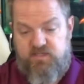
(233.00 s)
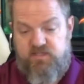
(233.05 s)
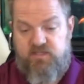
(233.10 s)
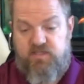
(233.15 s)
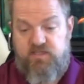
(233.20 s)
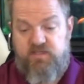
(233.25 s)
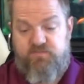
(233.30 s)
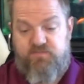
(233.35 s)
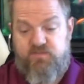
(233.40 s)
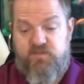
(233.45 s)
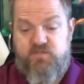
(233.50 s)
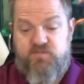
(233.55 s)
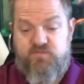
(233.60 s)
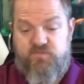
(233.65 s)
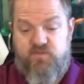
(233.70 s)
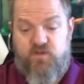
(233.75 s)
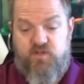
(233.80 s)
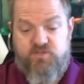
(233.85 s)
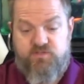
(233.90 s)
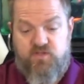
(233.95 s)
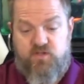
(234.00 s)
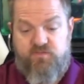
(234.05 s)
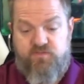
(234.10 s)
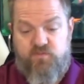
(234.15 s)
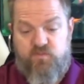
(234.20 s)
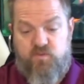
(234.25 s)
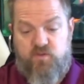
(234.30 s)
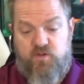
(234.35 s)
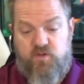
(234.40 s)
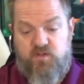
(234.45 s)
if this falls off
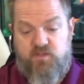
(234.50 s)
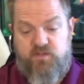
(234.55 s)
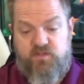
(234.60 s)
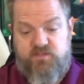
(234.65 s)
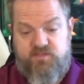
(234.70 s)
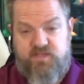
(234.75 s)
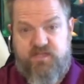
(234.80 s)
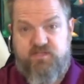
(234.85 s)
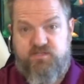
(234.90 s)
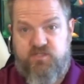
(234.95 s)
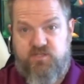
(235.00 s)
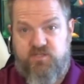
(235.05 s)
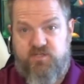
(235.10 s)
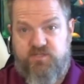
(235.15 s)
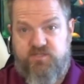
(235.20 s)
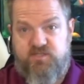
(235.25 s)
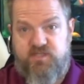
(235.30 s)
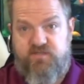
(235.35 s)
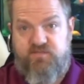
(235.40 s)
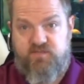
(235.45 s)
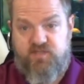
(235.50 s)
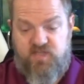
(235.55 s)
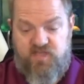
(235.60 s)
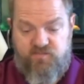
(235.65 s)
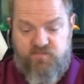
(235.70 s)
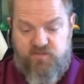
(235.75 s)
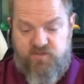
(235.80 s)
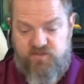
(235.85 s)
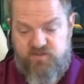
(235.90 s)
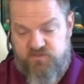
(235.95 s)
the wall, it's actually a little safety
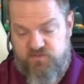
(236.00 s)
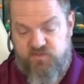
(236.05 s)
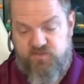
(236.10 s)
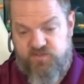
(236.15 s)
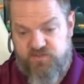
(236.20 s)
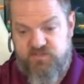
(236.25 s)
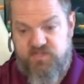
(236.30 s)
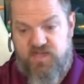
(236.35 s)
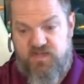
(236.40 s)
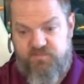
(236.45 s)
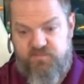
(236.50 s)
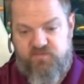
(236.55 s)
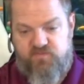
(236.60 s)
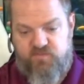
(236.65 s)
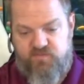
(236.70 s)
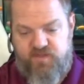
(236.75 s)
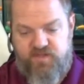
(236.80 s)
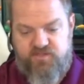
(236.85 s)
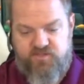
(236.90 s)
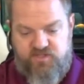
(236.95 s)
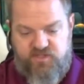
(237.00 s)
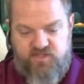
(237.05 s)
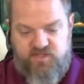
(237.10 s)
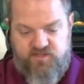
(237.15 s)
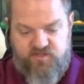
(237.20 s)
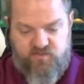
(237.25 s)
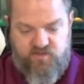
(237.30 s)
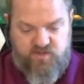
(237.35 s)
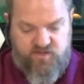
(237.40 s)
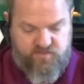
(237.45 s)
cable here, so it'll stop it from actually
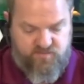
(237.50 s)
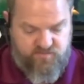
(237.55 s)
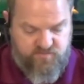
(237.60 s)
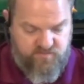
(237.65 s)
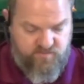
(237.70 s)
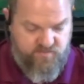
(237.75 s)
hitting the ground.